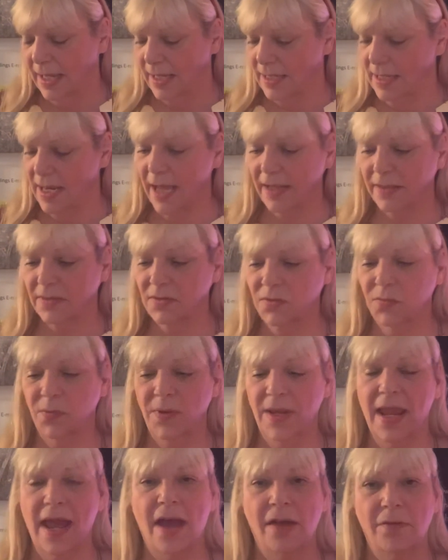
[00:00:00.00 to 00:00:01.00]
Next,
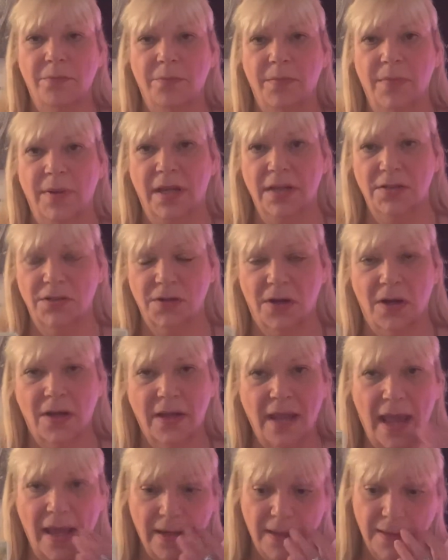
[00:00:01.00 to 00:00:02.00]
we have Major
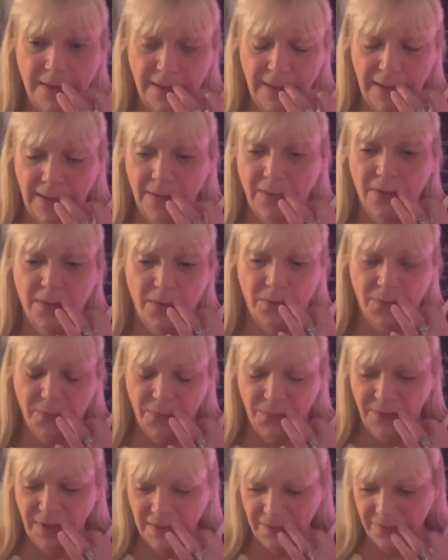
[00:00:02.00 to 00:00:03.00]
Arcana, the
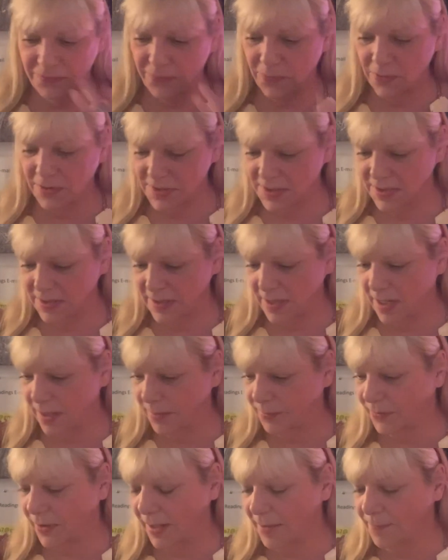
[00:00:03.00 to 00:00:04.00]
Wheel of Fortune
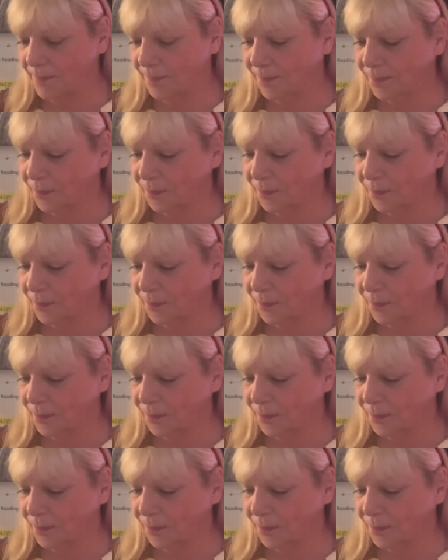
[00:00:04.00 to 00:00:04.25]
upright.